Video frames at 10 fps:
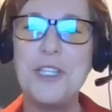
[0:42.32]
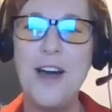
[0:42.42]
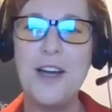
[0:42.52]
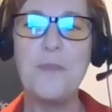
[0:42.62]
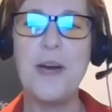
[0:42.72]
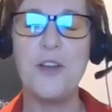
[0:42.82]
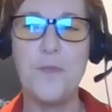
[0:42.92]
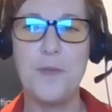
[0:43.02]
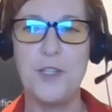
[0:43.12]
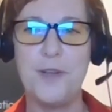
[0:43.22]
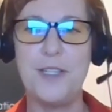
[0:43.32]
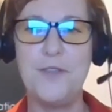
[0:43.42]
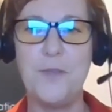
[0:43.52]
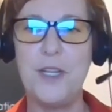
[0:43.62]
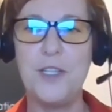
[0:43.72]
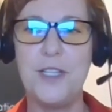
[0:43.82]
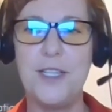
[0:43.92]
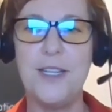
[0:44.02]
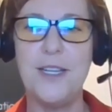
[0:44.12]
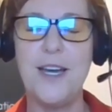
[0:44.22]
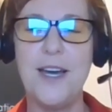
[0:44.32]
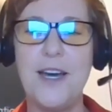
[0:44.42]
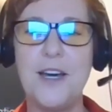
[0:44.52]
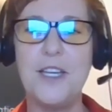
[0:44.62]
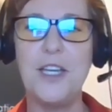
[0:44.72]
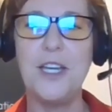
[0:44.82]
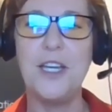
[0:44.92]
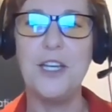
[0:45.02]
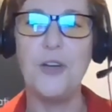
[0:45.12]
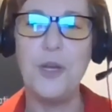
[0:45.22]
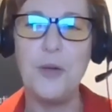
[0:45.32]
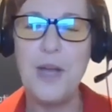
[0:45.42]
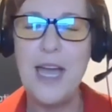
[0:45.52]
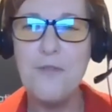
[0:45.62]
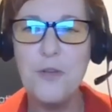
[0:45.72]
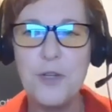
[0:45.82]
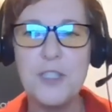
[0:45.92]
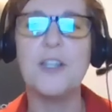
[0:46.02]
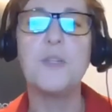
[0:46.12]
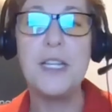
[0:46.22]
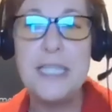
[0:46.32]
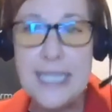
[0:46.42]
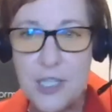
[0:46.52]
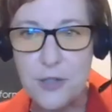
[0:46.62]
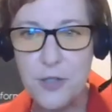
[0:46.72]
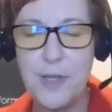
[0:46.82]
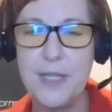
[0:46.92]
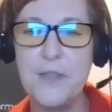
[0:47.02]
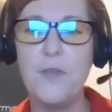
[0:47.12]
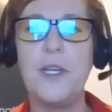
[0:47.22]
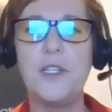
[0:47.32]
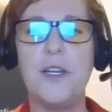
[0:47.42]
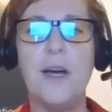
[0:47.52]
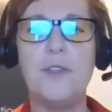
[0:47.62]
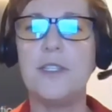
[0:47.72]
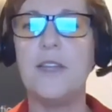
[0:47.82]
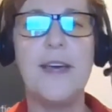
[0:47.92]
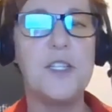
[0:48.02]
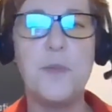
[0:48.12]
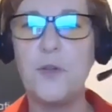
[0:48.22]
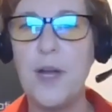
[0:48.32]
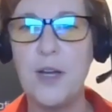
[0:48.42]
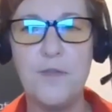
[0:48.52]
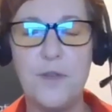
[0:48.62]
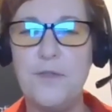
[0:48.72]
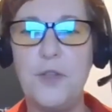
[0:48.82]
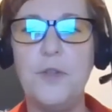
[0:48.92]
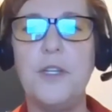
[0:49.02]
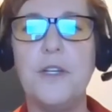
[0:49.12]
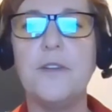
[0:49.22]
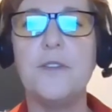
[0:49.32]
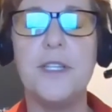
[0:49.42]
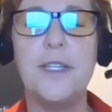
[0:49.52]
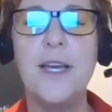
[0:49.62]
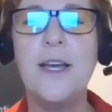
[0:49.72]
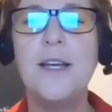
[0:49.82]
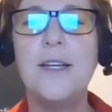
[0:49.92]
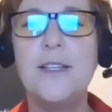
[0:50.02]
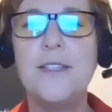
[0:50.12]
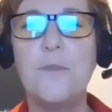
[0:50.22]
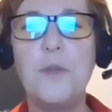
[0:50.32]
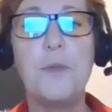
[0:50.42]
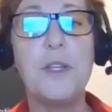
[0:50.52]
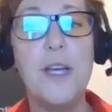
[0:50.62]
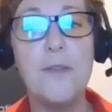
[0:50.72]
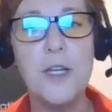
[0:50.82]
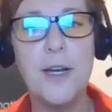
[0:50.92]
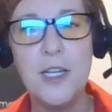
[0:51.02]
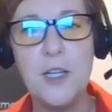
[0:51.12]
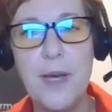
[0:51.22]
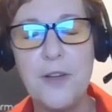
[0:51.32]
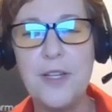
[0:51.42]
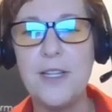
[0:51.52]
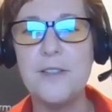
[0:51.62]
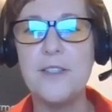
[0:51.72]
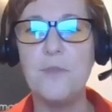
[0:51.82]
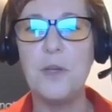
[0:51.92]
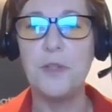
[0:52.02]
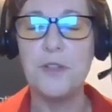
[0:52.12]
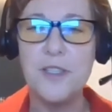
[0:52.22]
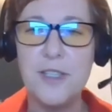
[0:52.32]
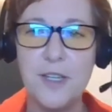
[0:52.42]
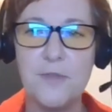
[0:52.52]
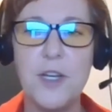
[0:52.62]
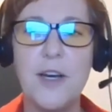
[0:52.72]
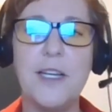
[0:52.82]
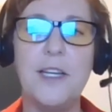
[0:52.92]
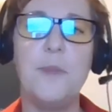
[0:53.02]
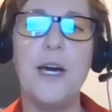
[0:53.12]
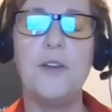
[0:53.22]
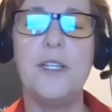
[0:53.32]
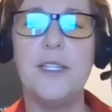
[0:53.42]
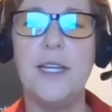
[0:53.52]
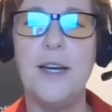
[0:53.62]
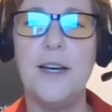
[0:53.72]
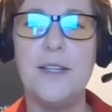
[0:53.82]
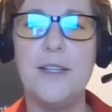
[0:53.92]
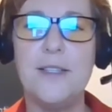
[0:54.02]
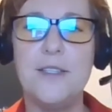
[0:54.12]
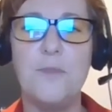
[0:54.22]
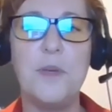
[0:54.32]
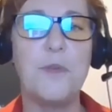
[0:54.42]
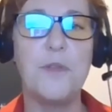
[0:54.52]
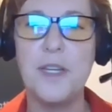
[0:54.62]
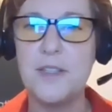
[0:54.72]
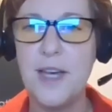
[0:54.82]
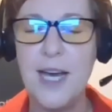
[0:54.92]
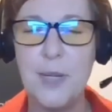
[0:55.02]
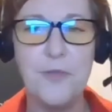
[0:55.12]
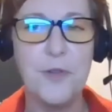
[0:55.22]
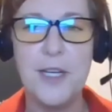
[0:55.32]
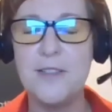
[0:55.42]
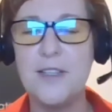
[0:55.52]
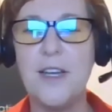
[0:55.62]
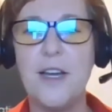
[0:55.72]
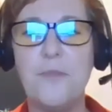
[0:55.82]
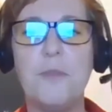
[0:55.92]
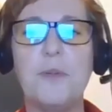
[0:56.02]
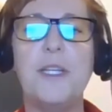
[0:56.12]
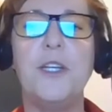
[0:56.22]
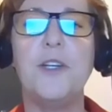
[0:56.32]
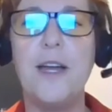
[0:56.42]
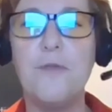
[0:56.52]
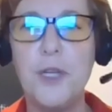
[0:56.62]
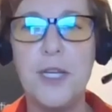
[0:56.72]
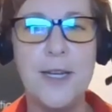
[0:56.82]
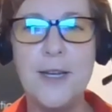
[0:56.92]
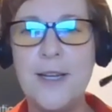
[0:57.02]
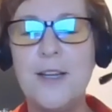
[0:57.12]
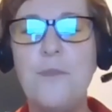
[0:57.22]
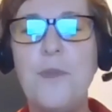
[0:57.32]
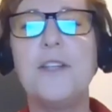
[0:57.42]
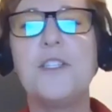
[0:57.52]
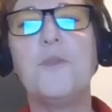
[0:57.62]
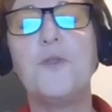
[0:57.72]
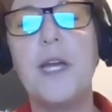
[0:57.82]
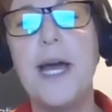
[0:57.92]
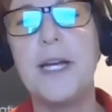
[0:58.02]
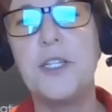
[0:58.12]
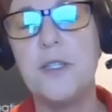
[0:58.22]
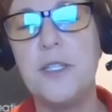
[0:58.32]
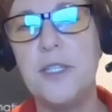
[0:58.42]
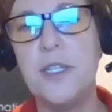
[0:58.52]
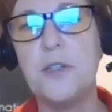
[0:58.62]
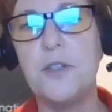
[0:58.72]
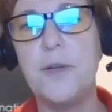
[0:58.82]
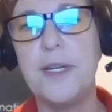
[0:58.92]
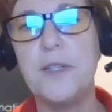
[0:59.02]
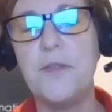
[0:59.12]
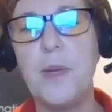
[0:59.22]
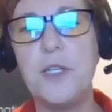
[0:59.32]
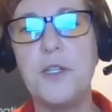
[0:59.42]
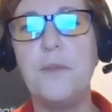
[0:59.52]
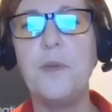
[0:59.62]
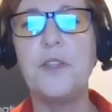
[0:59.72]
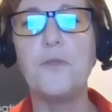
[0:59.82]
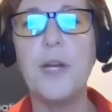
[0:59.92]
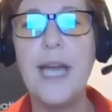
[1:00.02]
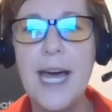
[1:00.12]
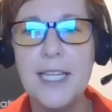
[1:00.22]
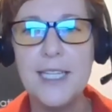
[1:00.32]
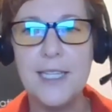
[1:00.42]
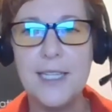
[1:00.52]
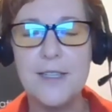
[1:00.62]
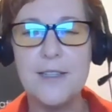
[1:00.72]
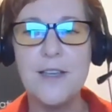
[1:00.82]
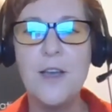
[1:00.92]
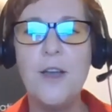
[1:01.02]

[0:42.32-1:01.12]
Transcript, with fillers: talk about open transformation, uh, you know we everyone talks about digital transformation obviously and that's been around for a few years and some people love talking about it and some people are sick of talking about it uh, some people think it's a hype phrase I, I probably hear every possible reaction to digital transformation but the reality is